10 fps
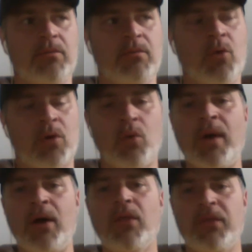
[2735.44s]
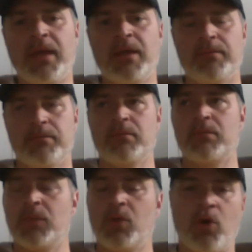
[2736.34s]
more wealthy
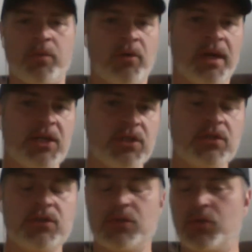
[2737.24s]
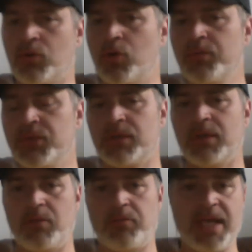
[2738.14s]
corporations, groups,
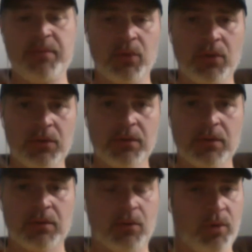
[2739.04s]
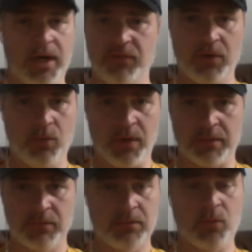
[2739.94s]
people, whatever you want,
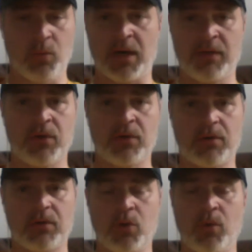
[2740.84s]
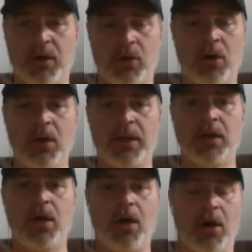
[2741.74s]
whatever you want to call it,
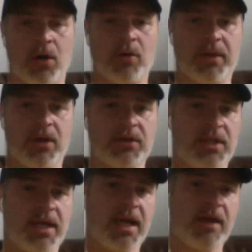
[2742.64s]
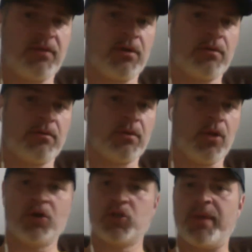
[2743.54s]
are because they have a
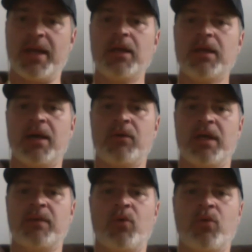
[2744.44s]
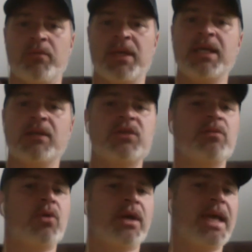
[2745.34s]
larger bank account and more means
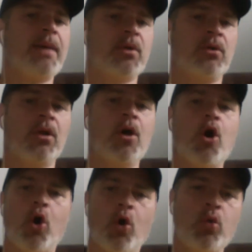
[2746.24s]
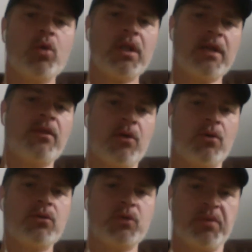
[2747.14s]
and more capital, only
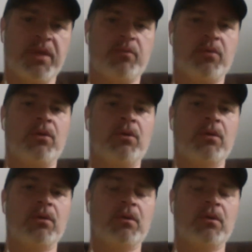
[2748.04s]
those people